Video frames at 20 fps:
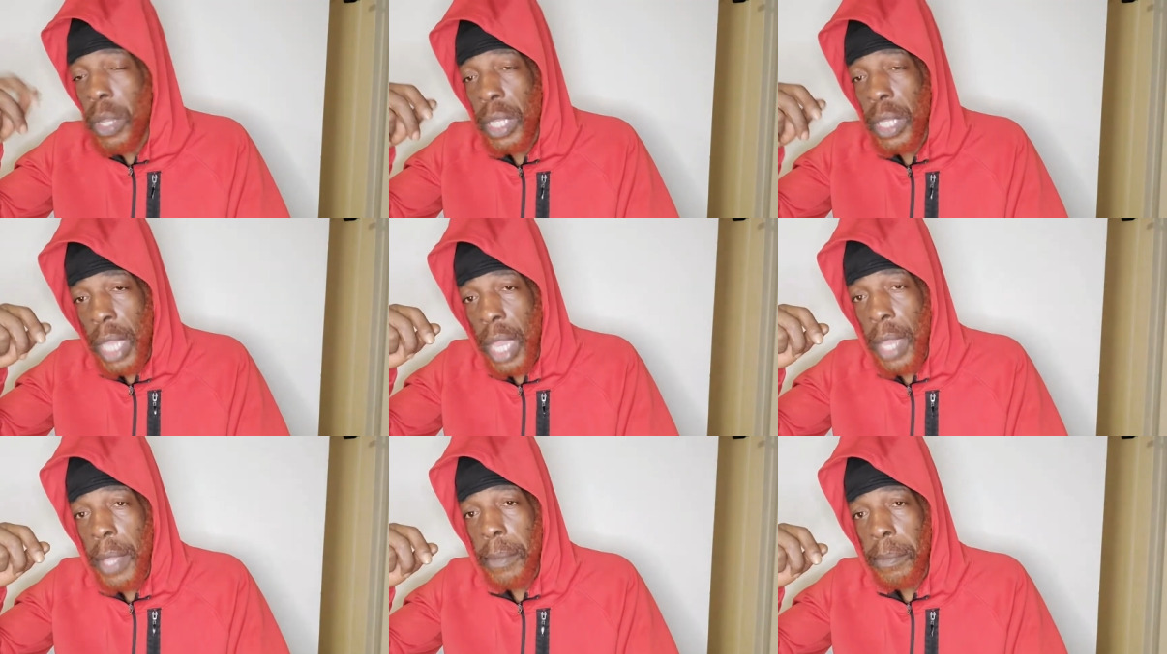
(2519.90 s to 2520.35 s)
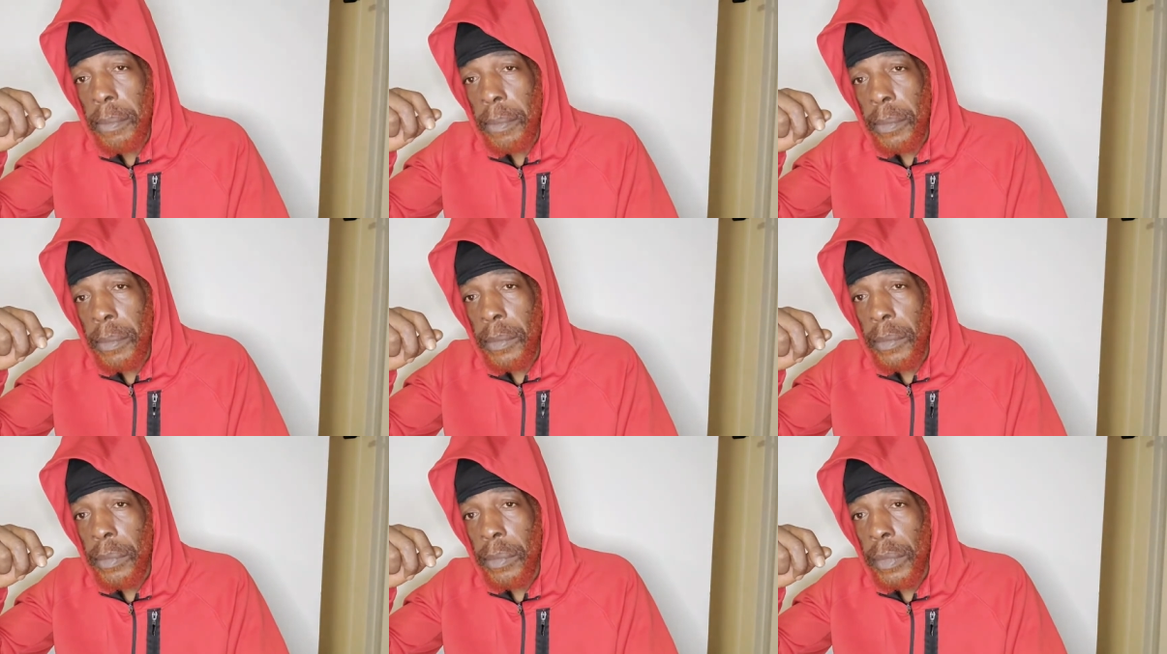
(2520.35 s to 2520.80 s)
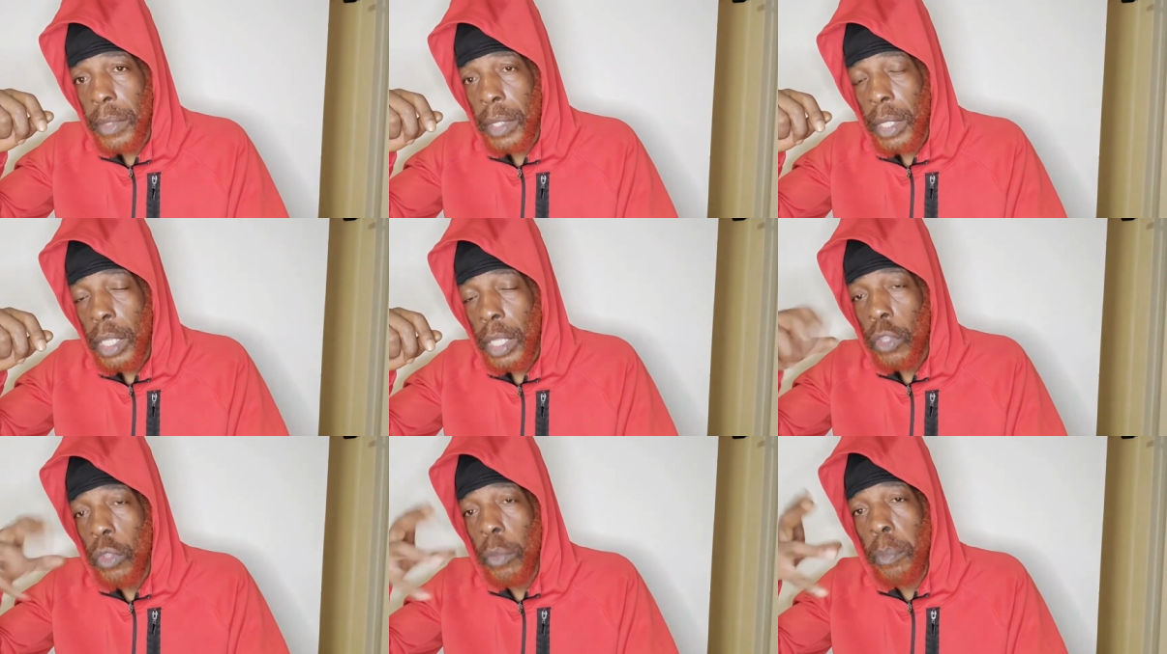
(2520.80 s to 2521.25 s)
yeah,
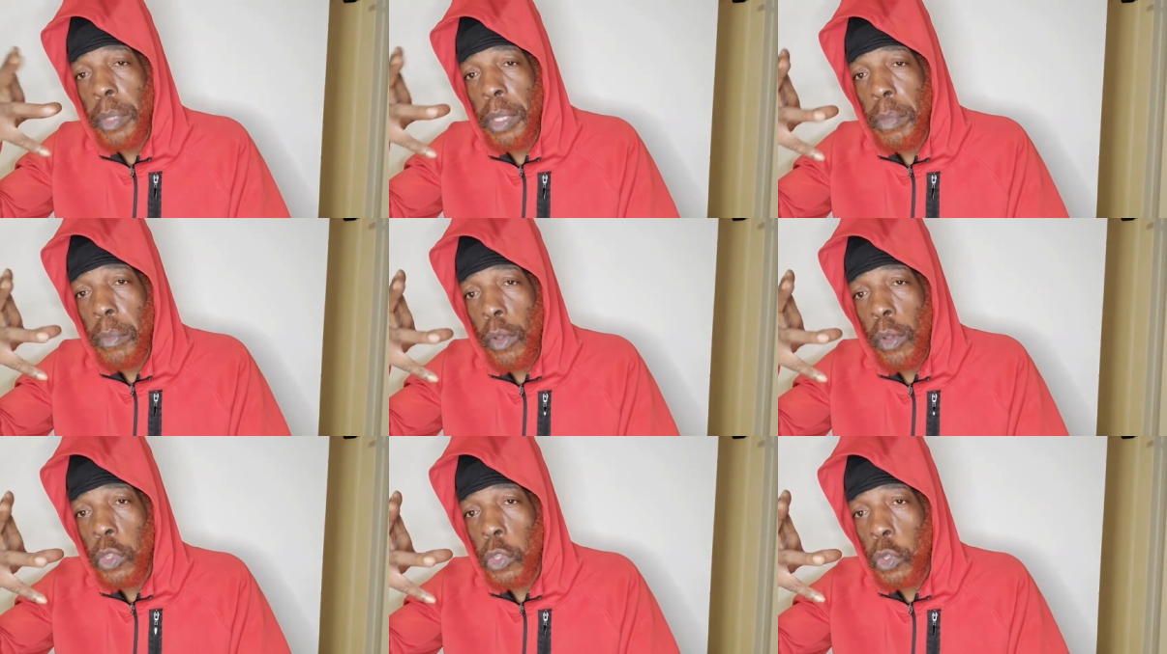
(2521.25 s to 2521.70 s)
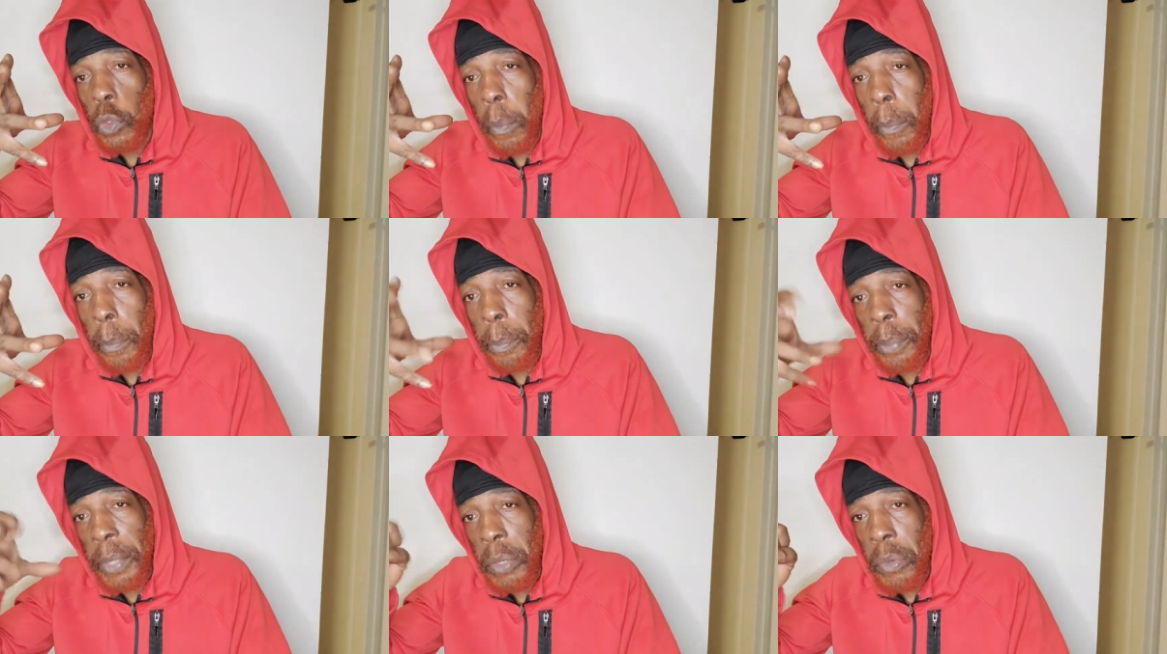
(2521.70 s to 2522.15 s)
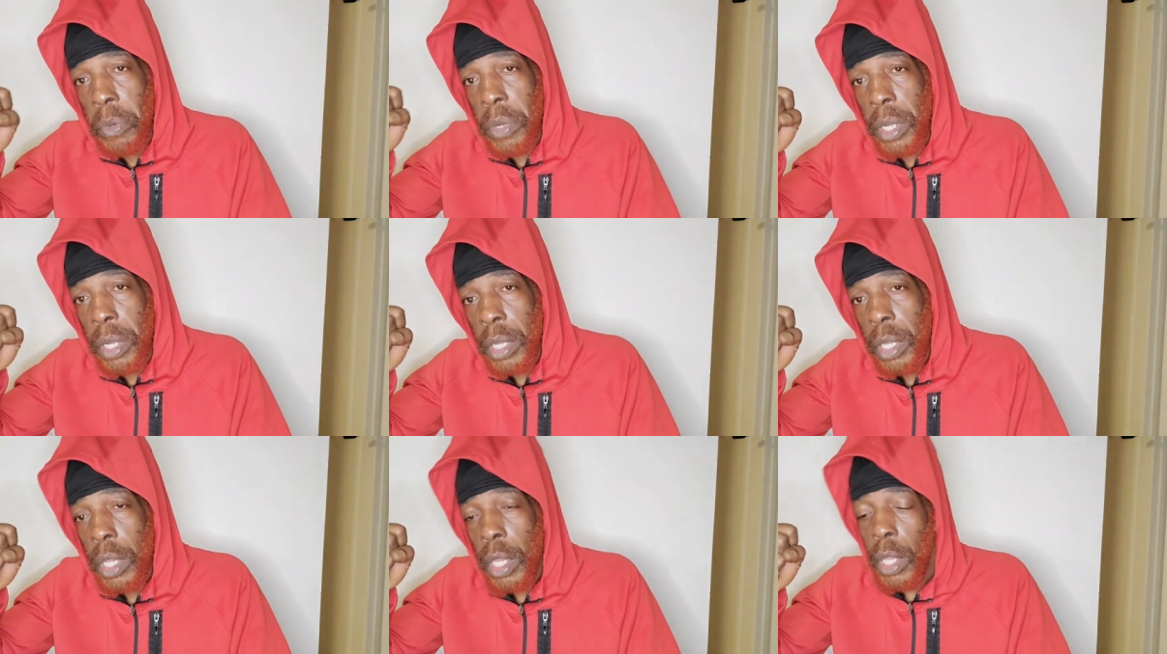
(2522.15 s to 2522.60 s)
to be more
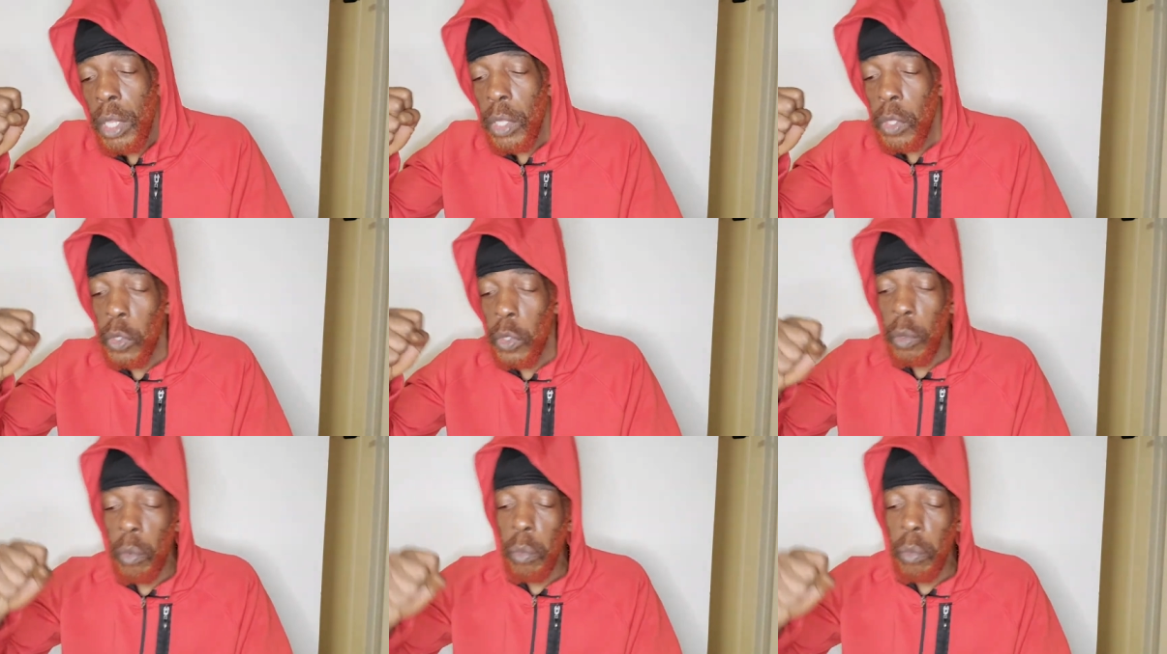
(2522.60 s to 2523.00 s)
superior. So